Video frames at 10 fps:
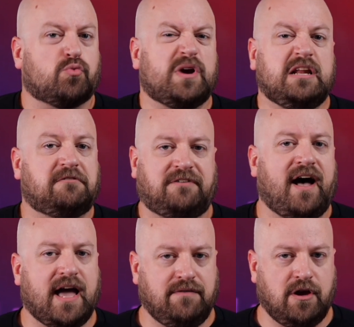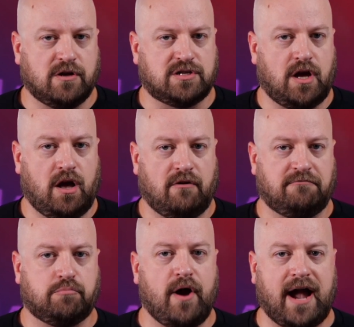three to five years
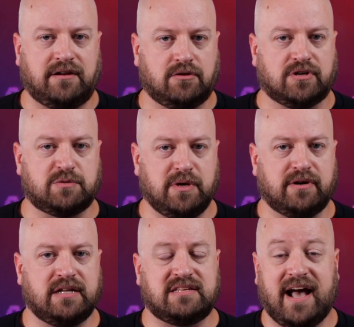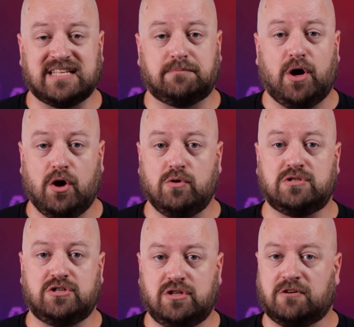of practical experience as
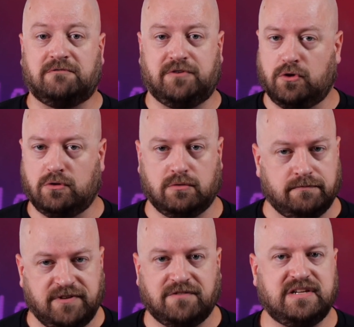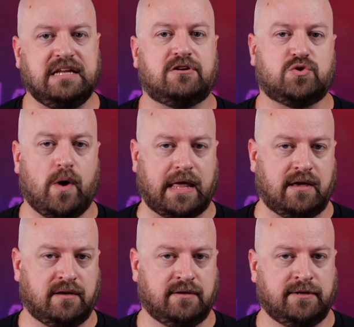opposed to their full 15 or
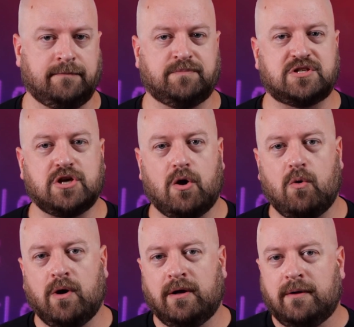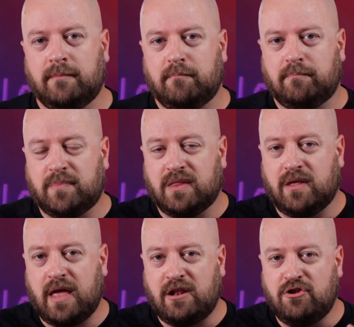20. So
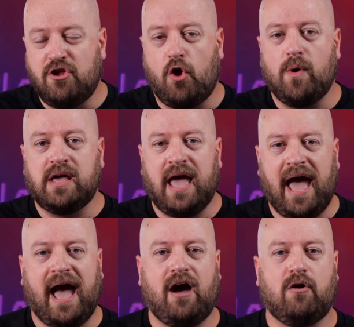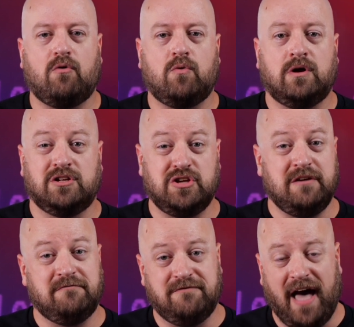knowing how
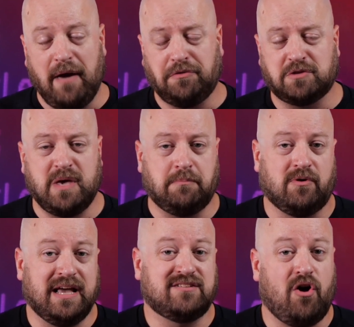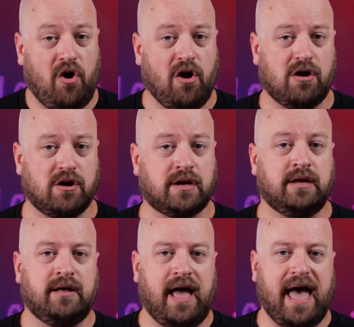to evaluate those people is
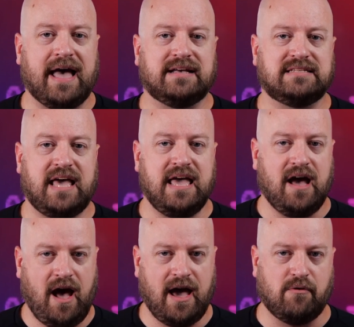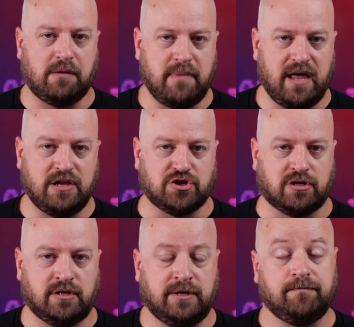hard as a hiring
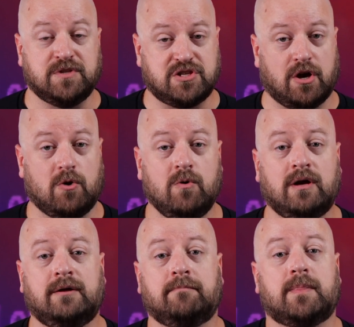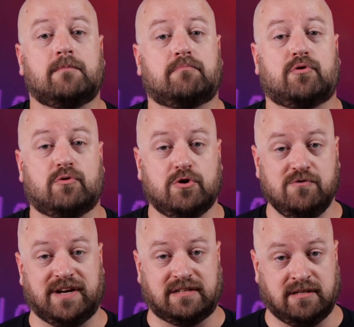manager. So
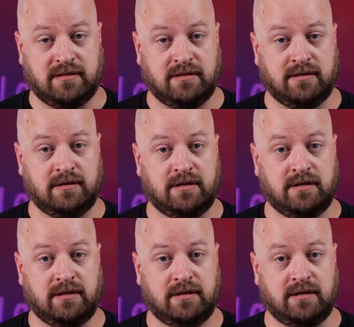prove it.